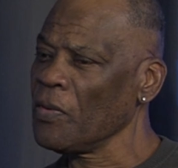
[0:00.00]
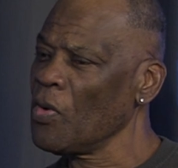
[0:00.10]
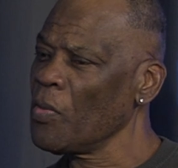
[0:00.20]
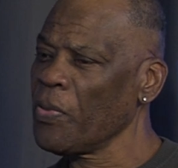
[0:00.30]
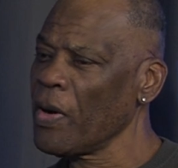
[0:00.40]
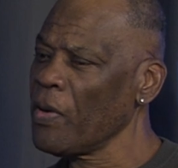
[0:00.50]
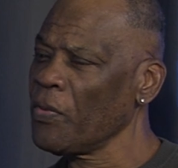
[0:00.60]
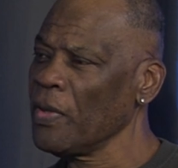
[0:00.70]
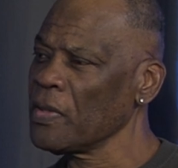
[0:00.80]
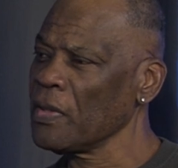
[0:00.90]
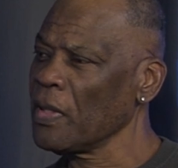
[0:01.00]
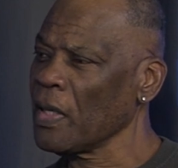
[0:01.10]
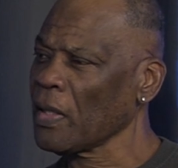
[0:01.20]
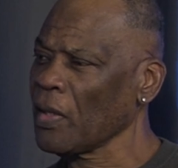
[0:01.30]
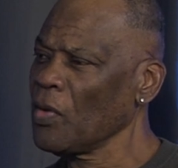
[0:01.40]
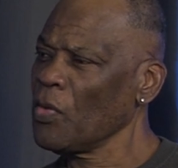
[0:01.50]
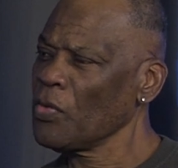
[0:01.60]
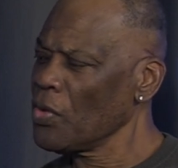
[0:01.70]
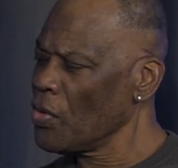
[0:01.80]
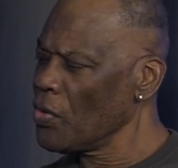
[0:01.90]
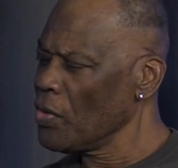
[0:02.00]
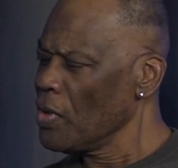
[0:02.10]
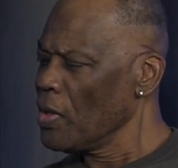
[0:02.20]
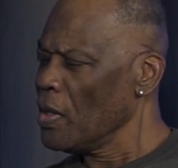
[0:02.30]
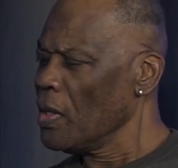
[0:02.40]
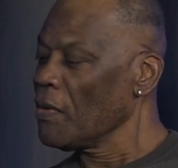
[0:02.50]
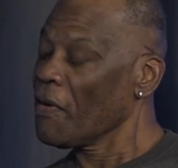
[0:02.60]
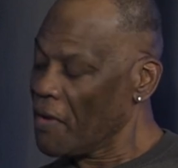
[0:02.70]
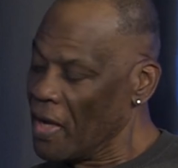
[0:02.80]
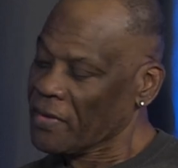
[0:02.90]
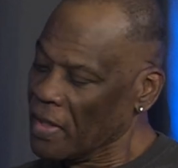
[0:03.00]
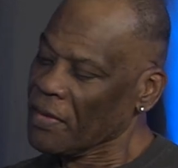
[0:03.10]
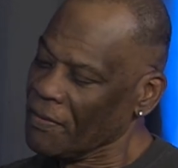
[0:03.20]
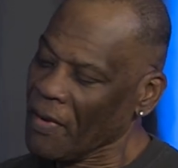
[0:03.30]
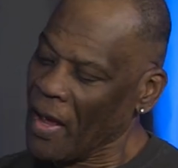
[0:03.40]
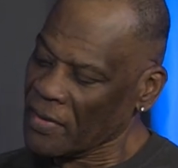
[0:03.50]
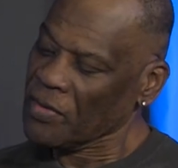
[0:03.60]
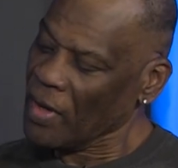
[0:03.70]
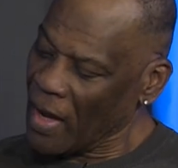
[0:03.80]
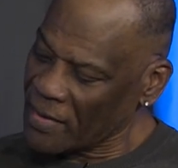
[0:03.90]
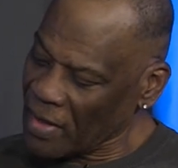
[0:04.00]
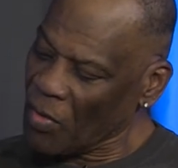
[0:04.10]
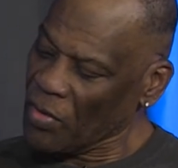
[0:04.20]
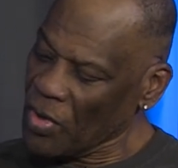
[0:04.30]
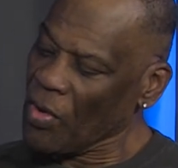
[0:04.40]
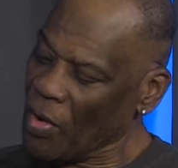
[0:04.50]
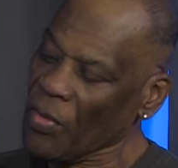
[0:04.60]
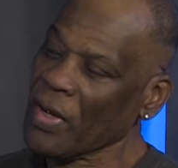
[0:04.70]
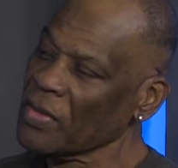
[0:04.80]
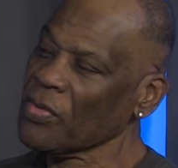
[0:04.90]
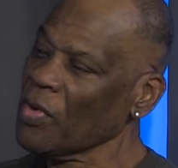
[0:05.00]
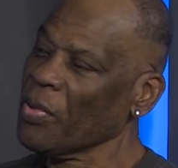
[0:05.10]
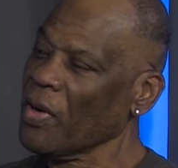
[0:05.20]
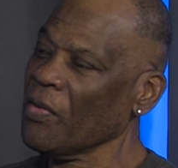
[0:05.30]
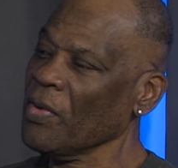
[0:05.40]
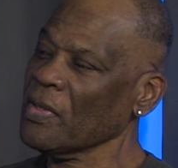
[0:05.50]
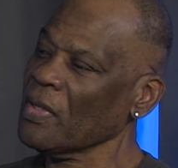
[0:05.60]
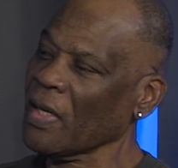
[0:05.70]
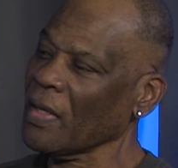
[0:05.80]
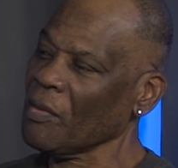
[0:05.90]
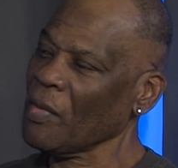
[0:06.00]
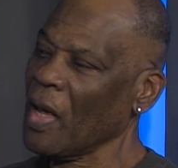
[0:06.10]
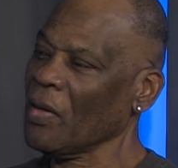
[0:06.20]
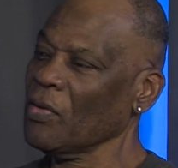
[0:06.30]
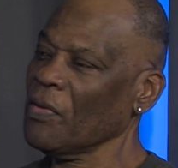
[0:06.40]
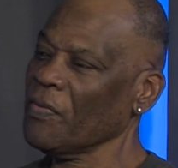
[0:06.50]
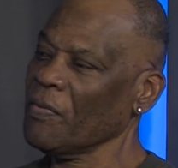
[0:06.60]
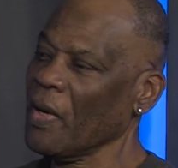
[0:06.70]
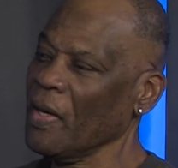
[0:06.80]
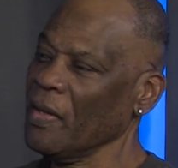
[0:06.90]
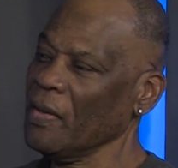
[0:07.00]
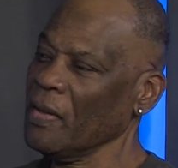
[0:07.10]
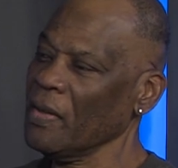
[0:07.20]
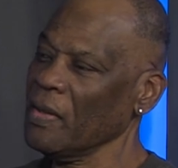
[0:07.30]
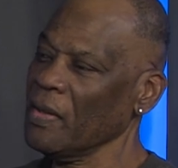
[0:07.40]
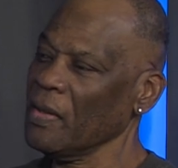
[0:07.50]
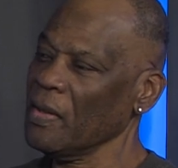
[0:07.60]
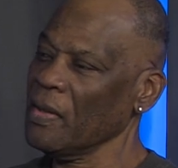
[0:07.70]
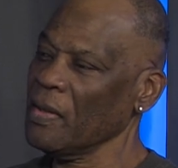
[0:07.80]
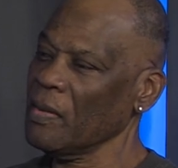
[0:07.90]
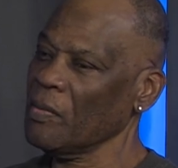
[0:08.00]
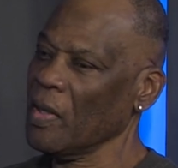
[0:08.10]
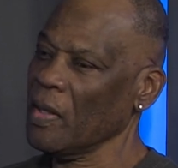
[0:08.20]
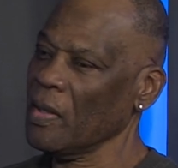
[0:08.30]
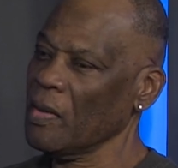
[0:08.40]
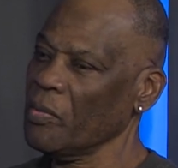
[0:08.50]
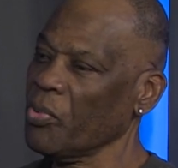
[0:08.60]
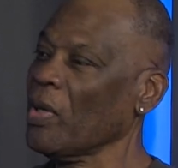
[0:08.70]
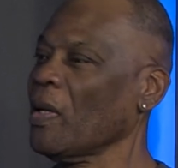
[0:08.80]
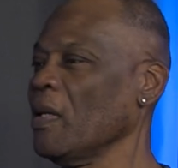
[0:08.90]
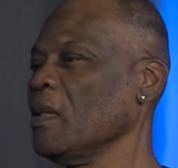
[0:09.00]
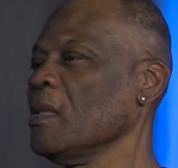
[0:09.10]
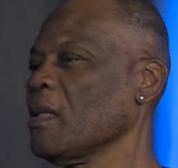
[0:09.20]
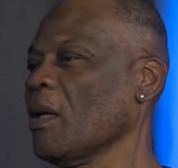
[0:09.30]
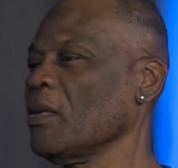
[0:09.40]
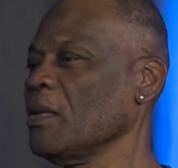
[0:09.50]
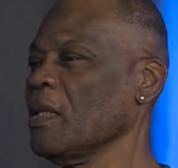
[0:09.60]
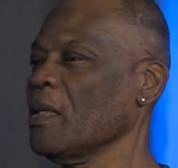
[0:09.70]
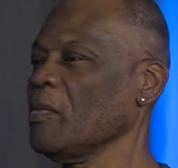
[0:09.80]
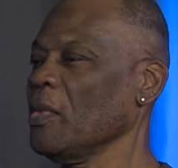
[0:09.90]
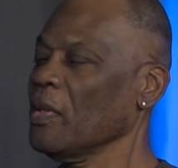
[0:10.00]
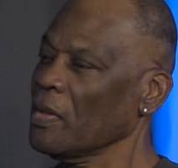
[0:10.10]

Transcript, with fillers: no apparent reason, like no, as I would know, is no apparent reason. Like I don't know if my brake light is out or nothing, but